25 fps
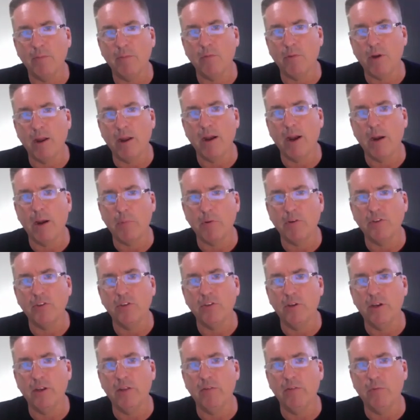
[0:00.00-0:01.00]

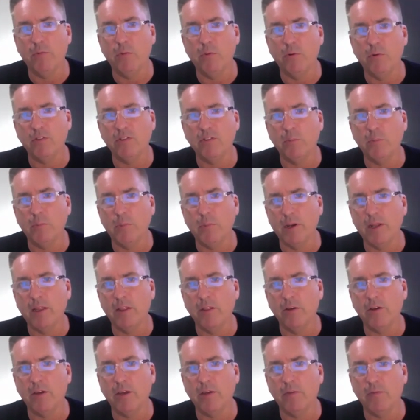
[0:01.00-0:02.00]
opportunity for somebody
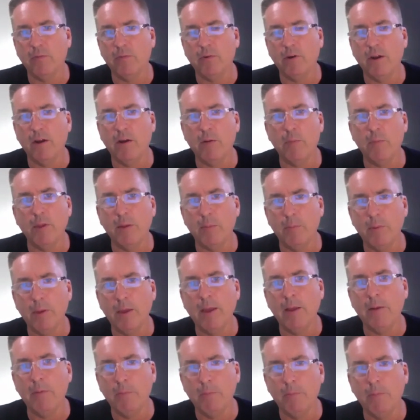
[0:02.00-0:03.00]
looking for an
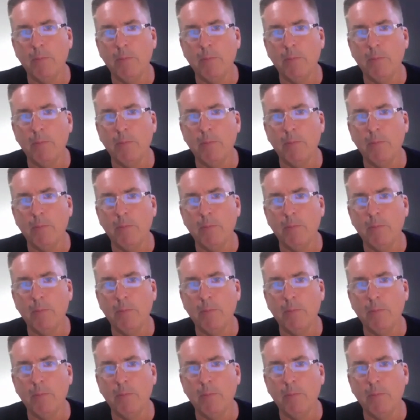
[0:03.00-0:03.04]
Airbnb.